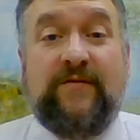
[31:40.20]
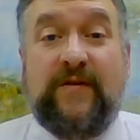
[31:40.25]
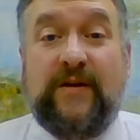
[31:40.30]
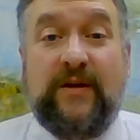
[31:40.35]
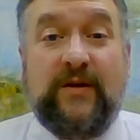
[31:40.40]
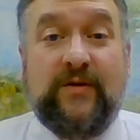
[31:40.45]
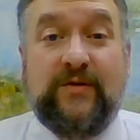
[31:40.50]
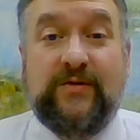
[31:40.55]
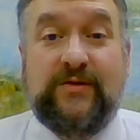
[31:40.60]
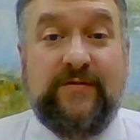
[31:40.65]

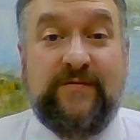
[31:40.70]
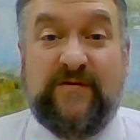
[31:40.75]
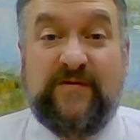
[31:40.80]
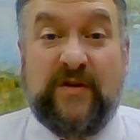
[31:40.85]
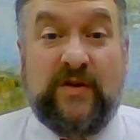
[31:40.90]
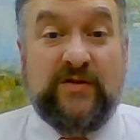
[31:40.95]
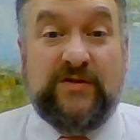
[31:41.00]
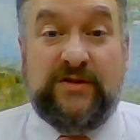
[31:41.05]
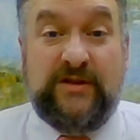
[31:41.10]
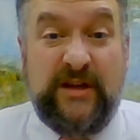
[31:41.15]
held to
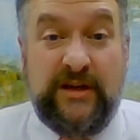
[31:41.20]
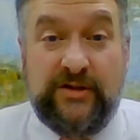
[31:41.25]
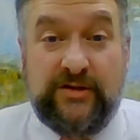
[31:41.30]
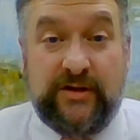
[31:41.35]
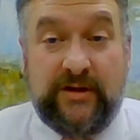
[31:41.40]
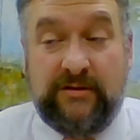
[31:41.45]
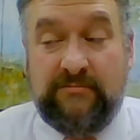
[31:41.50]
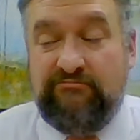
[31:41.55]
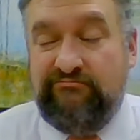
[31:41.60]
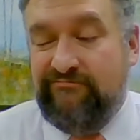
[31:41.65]
false
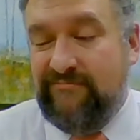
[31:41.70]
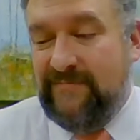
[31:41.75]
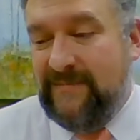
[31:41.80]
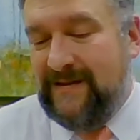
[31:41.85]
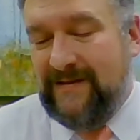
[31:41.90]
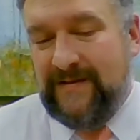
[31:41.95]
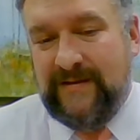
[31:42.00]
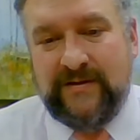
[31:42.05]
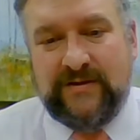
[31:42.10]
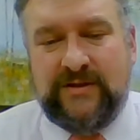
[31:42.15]
teaching.
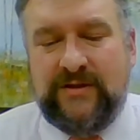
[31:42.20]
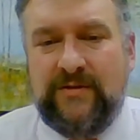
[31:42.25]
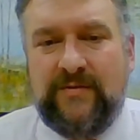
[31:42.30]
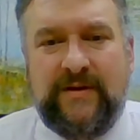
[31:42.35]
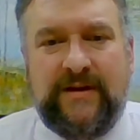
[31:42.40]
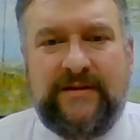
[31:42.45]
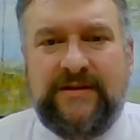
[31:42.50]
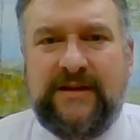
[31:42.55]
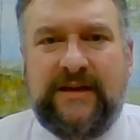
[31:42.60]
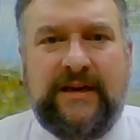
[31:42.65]
There's no
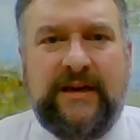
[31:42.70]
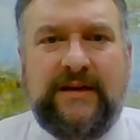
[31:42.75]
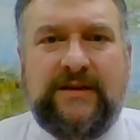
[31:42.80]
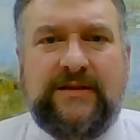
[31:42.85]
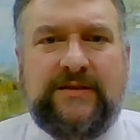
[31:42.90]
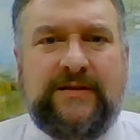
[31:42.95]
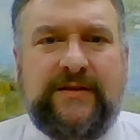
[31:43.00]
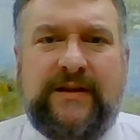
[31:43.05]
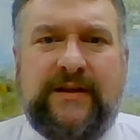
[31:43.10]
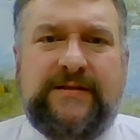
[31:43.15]

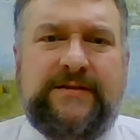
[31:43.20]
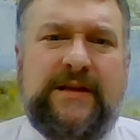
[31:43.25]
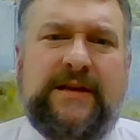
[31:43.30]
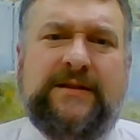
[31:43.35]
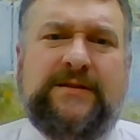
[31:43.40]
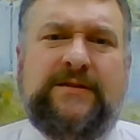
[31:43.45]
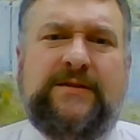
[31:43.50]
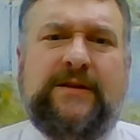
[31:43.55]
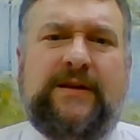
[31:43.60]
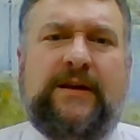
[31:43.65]
indication that
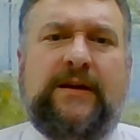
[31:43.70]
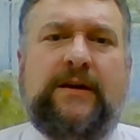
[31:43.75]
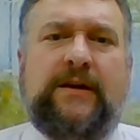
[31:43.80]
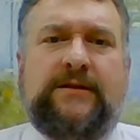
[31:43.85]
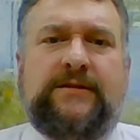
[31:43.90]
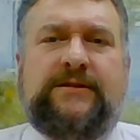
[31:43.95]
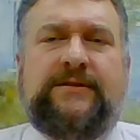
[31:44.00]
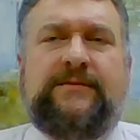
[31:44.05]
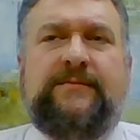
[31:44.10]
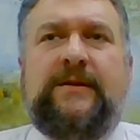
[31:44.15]
that's the
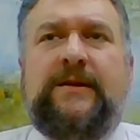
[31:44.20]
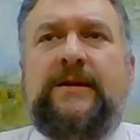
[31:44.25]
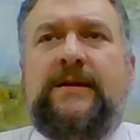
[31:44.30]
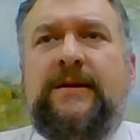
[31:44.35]
case.